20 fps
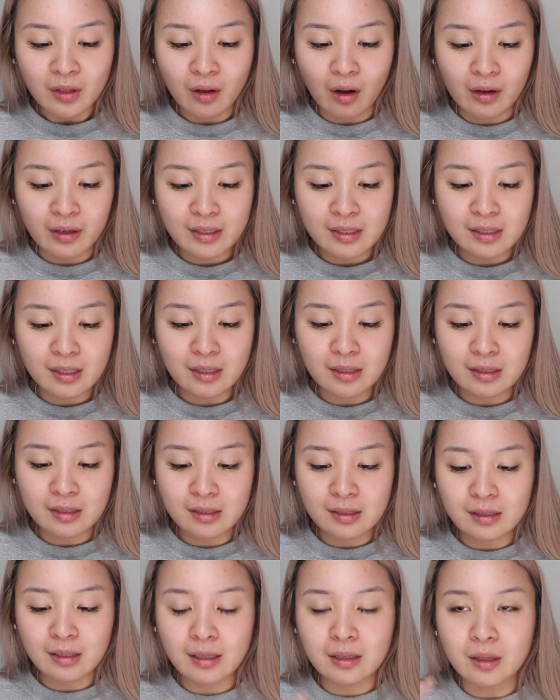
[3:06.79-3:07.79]
honestly, this
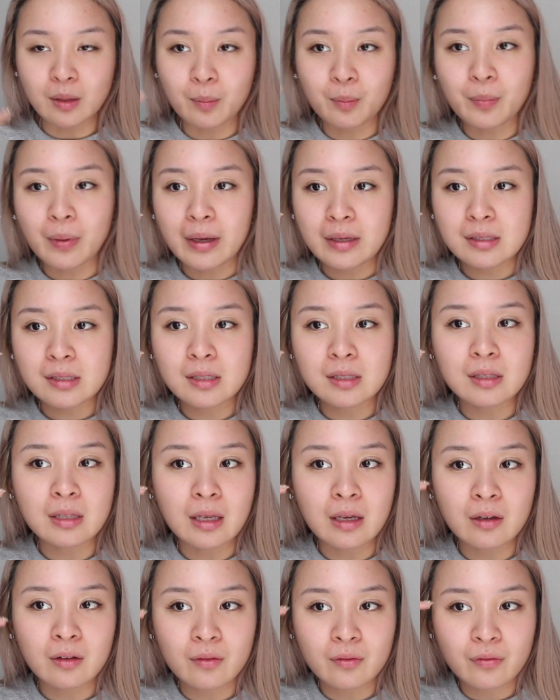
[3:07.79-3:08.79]
is like the best
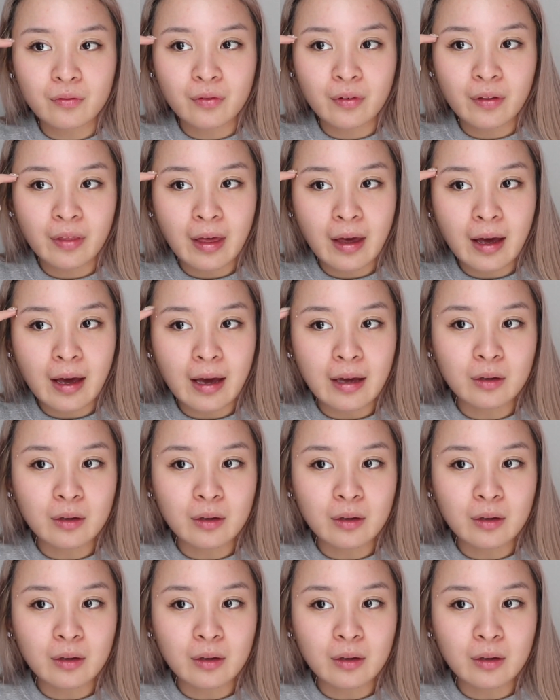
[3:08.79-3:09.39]
thing for that.